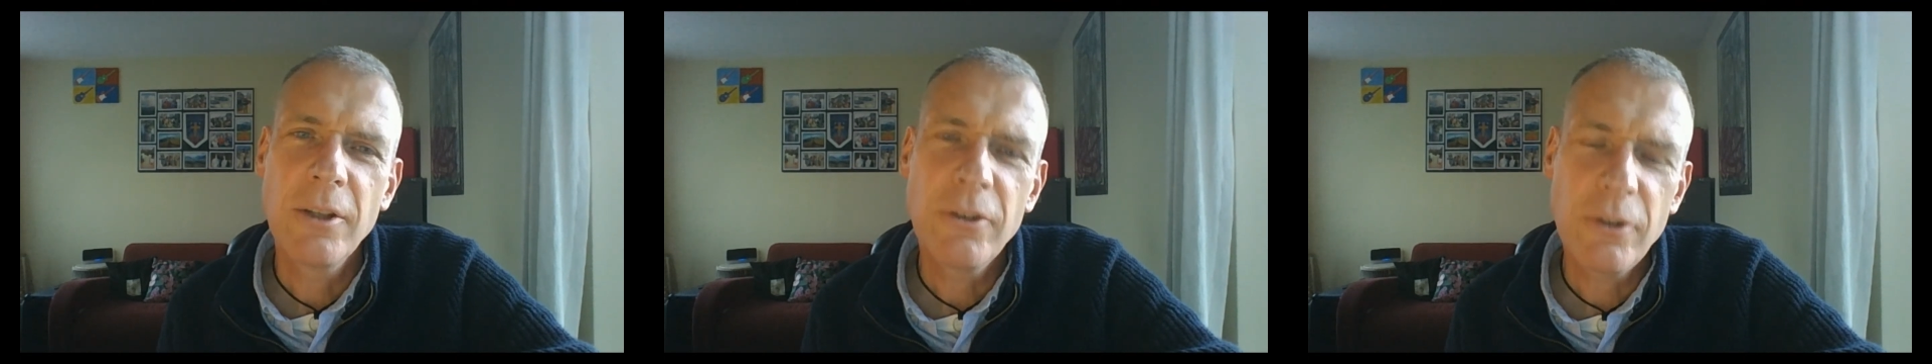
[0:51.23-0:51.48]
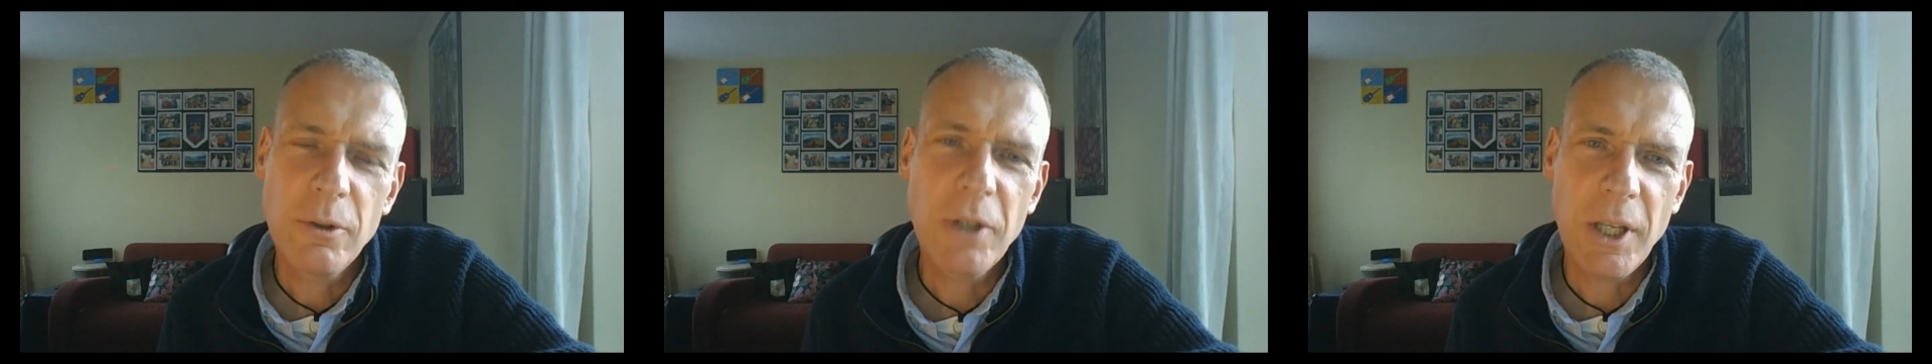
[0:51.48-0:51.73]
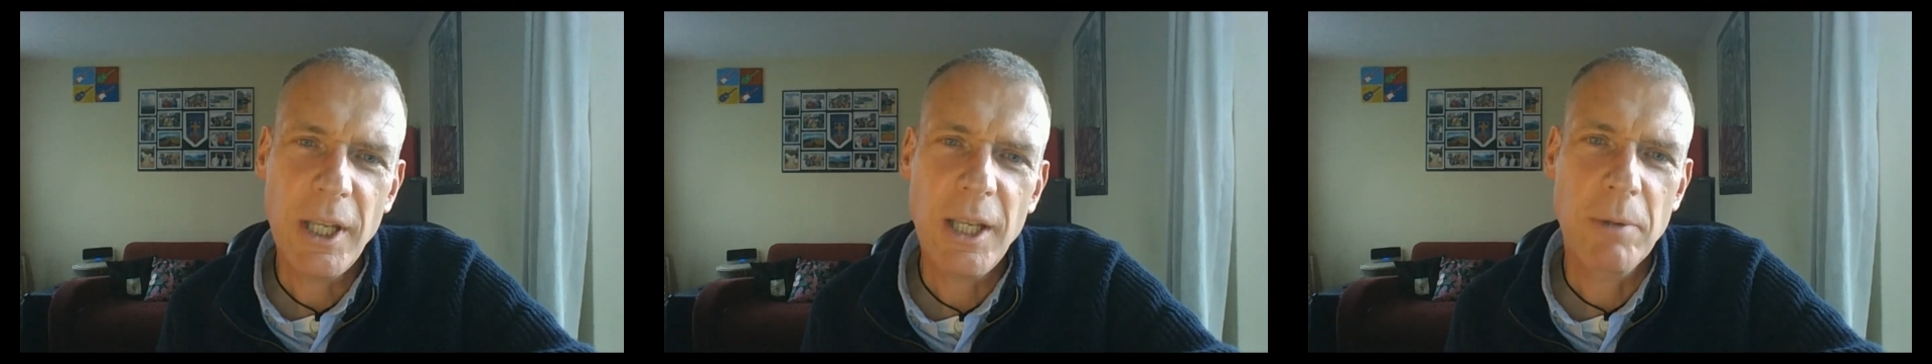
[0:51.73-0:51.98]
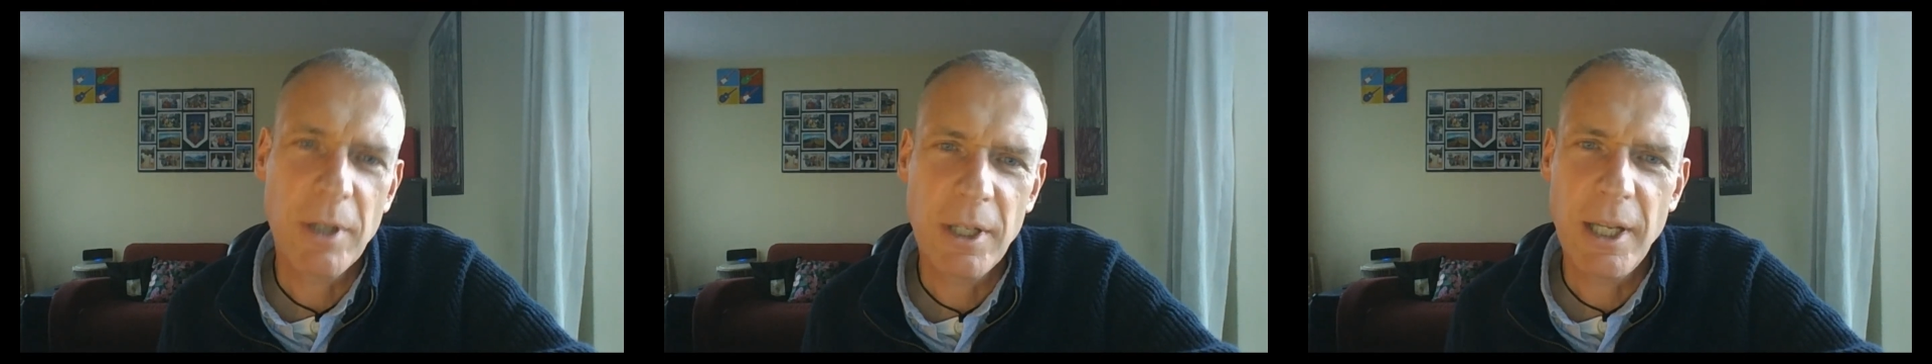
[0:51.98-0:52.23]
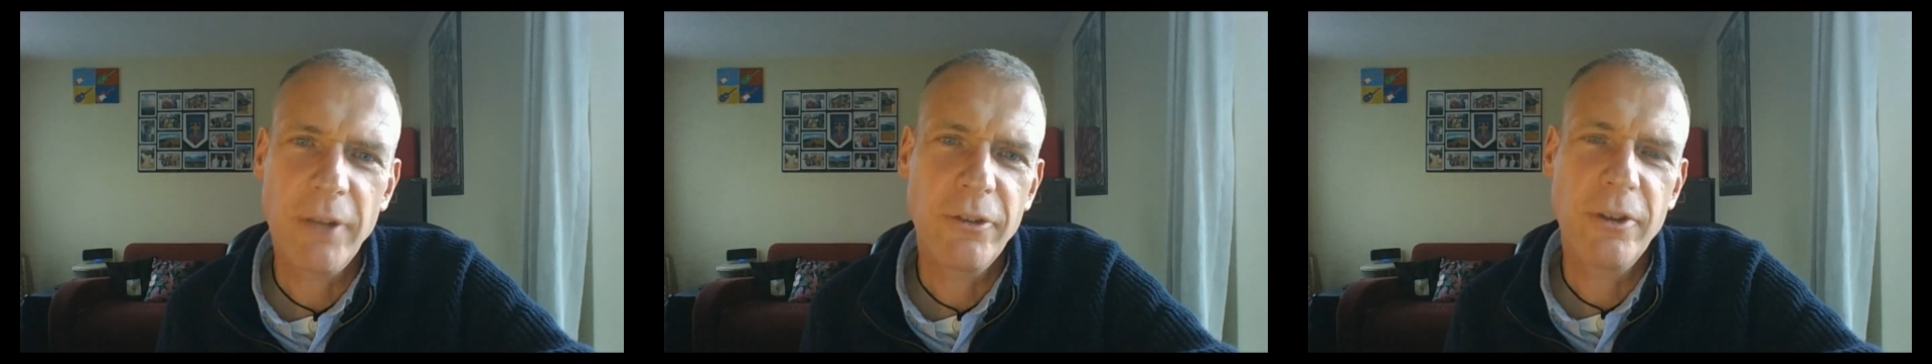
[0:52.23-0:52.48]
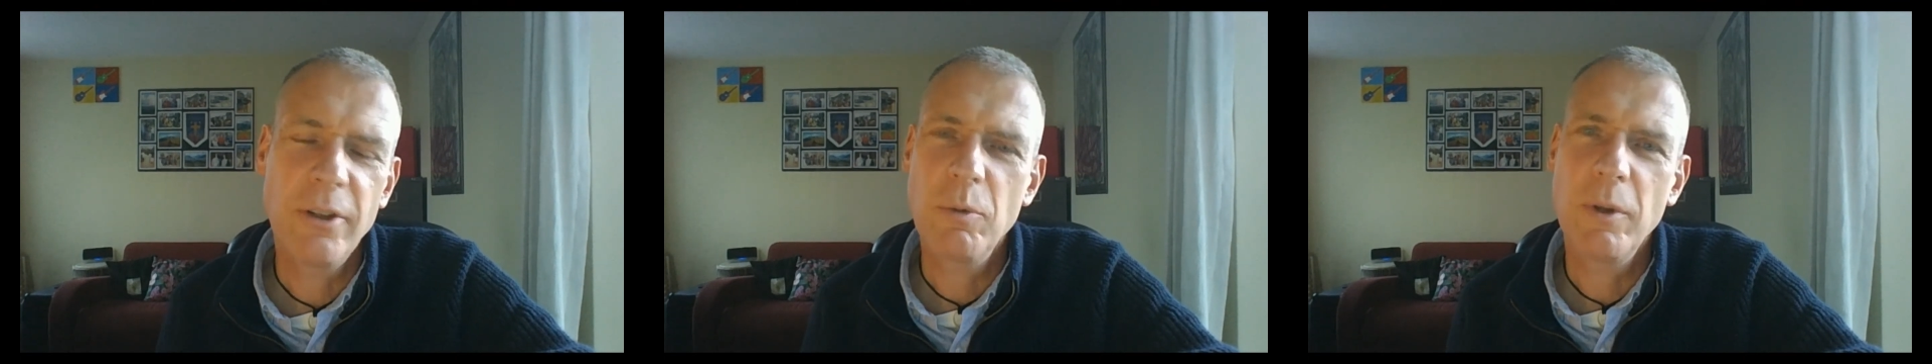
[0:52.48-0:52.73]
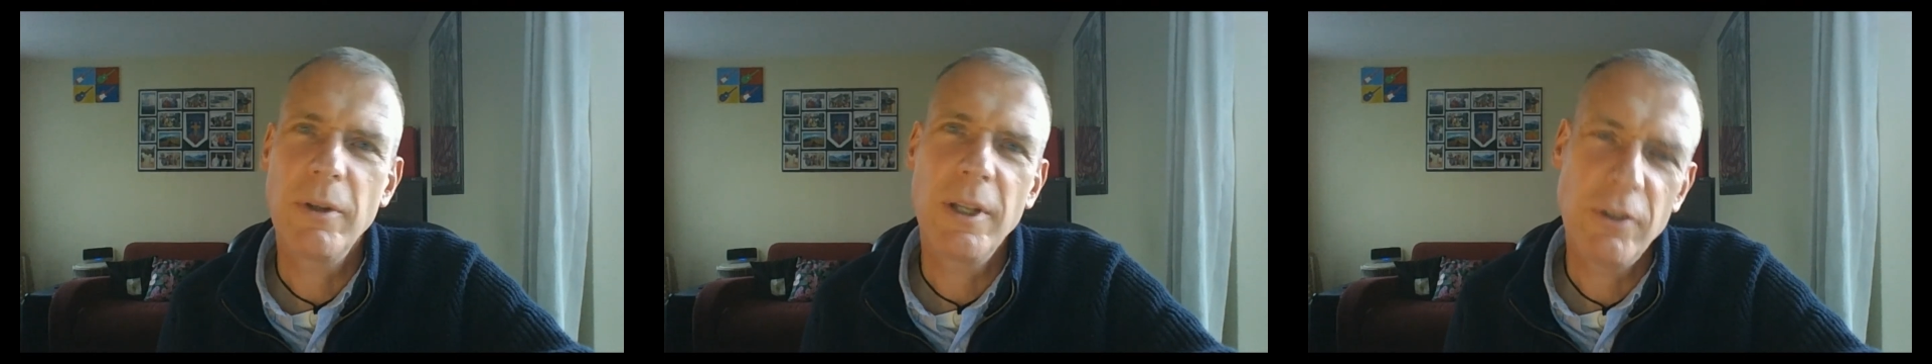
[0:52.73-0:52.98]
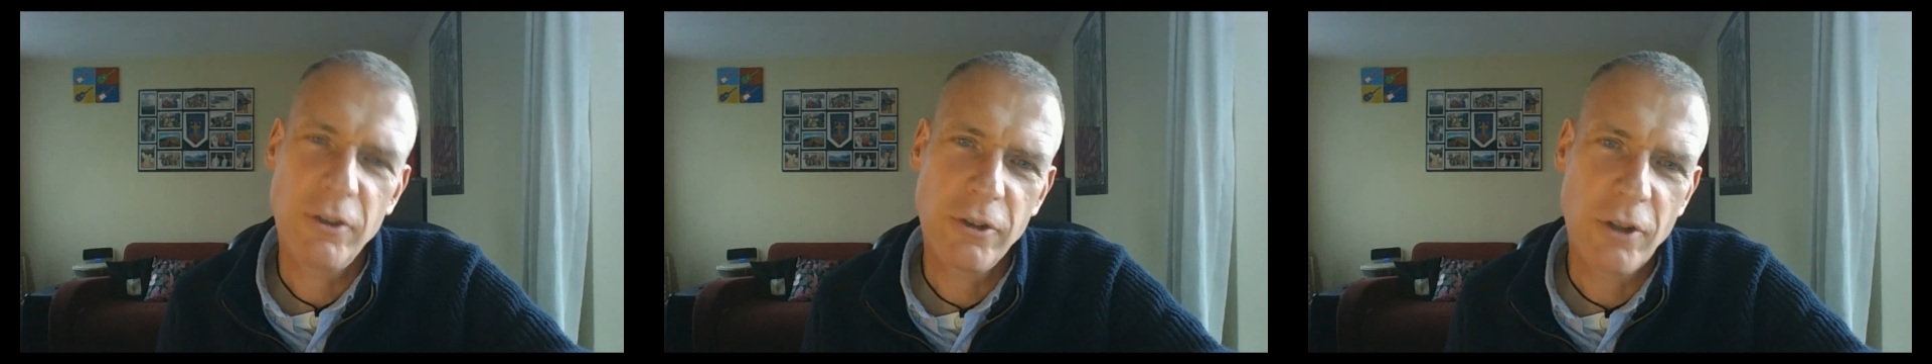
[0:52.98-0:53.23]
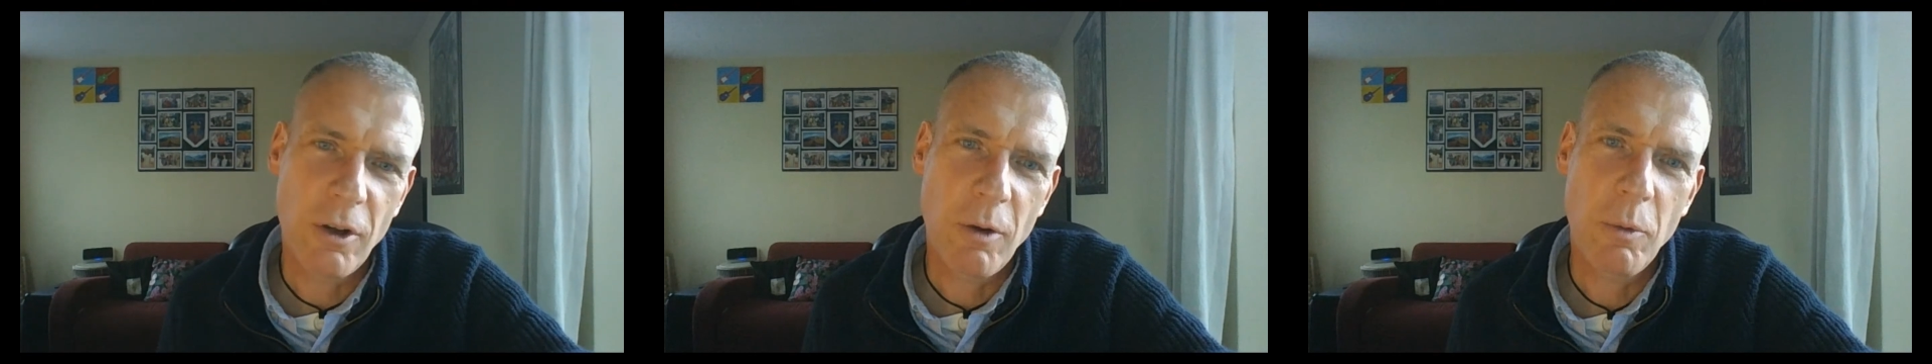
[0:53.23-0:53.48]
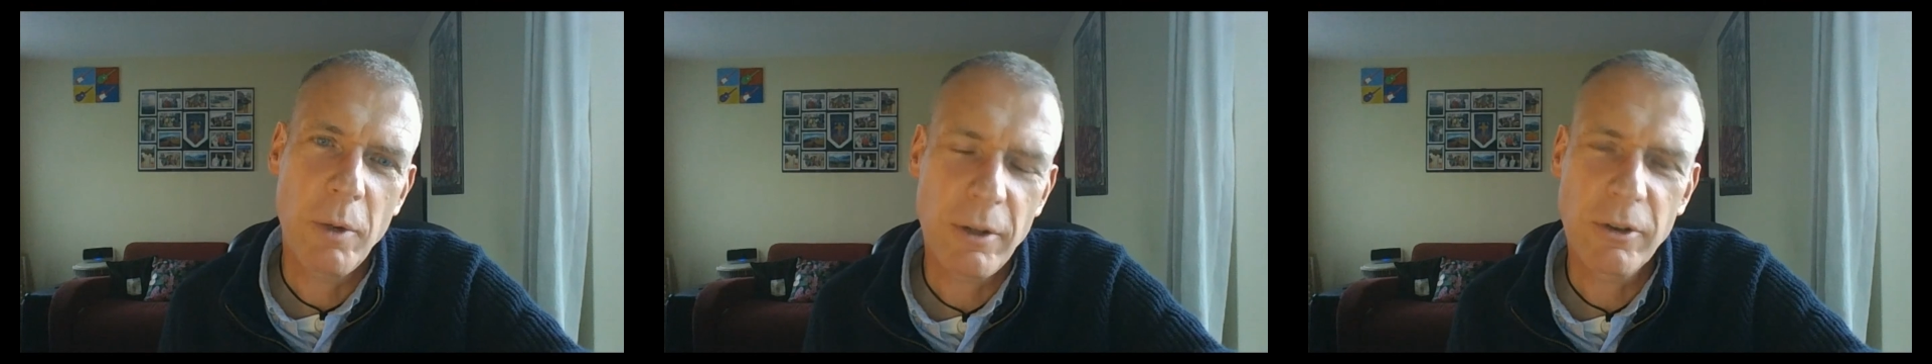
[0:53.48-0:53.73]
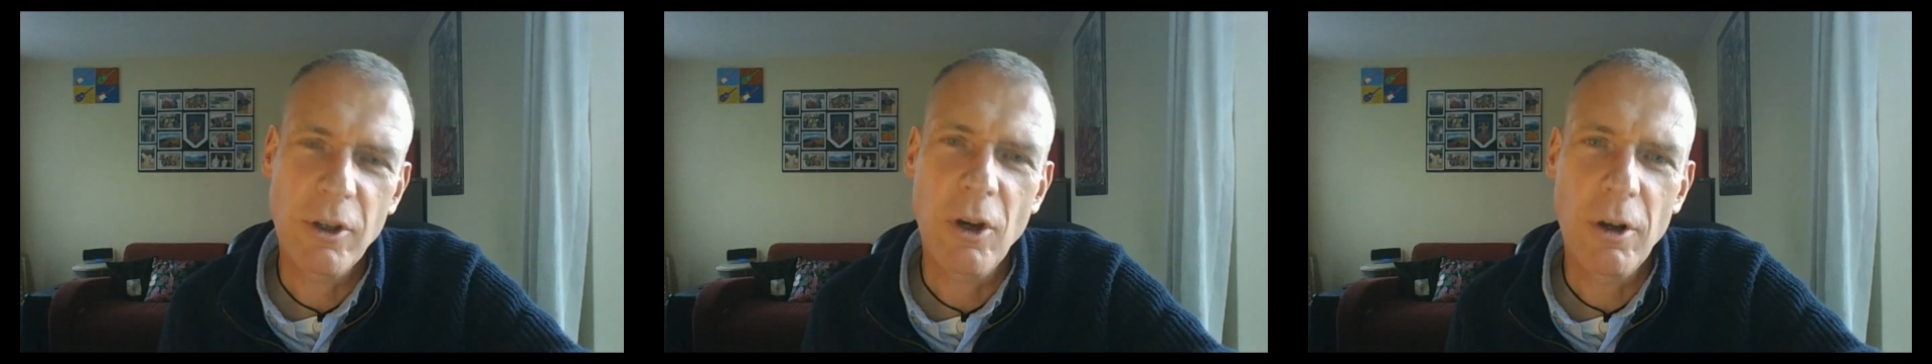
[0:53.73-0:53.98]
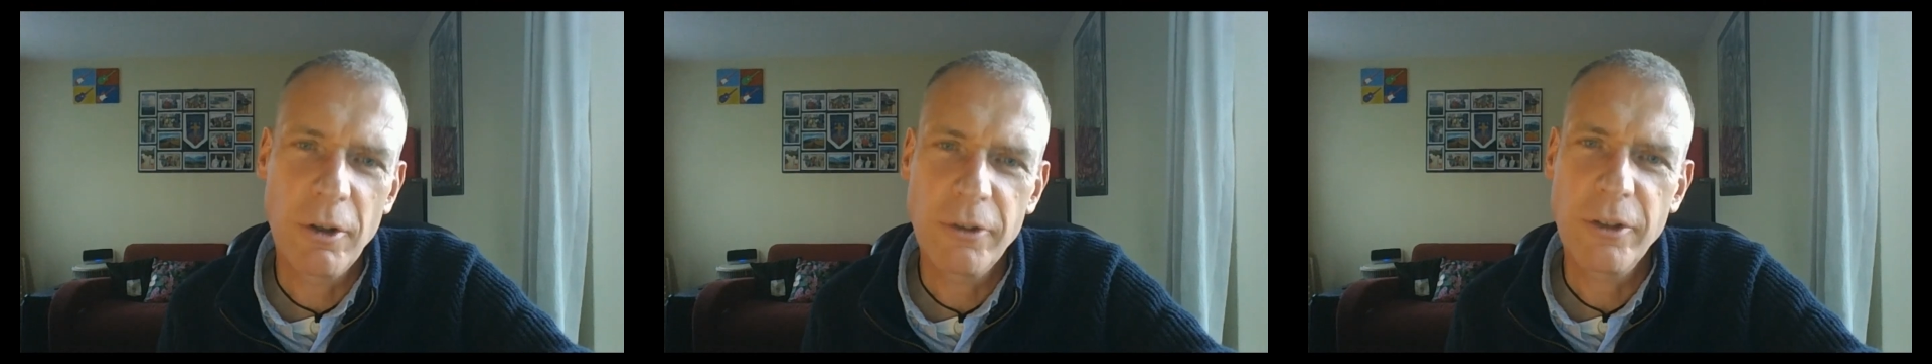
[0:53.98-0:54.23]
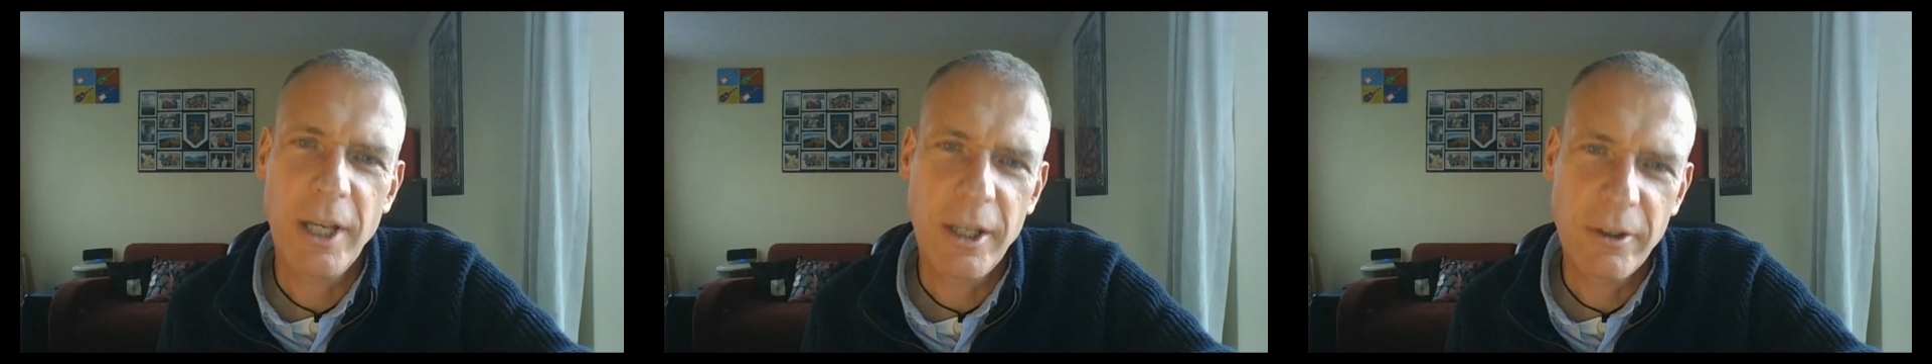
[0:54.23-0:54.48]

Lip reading: Do keep connected with God,